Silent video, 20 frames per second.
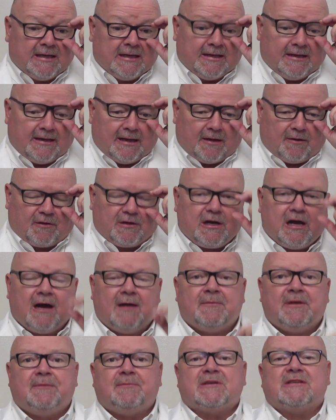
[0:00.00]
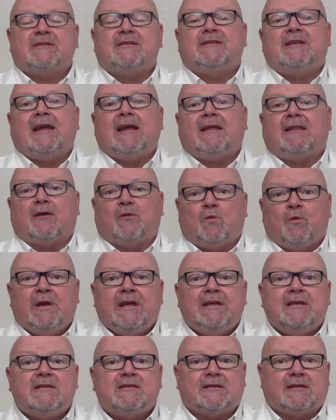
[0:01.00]
Now, a common mistake that
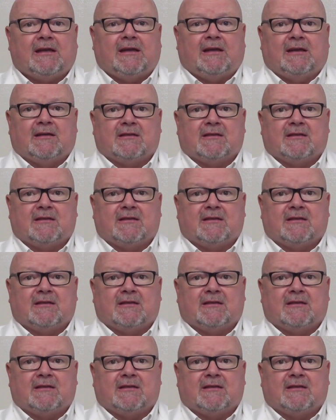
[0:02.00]
we see